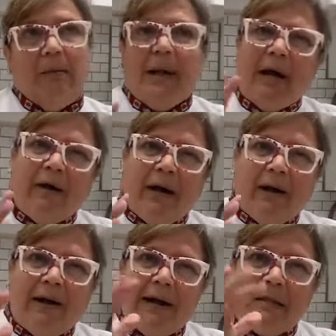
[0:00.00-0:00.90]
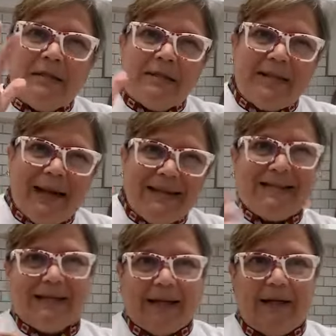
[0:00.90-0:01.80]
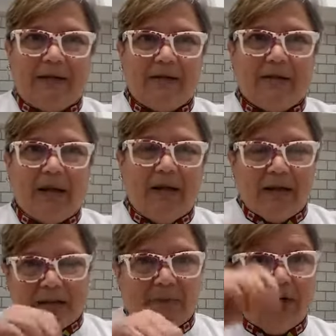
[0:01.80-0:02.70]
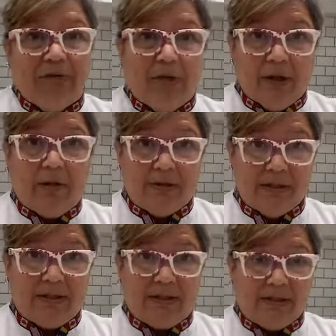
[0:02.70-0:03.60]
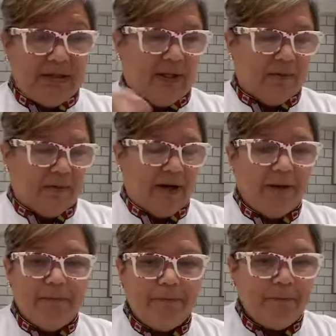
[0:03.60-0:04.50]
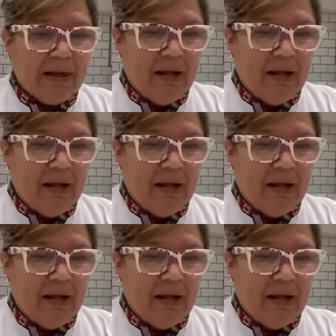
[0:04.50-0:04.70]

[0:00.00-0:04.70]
about uh, 8 to 10 seconds okay that's my flooding consistency right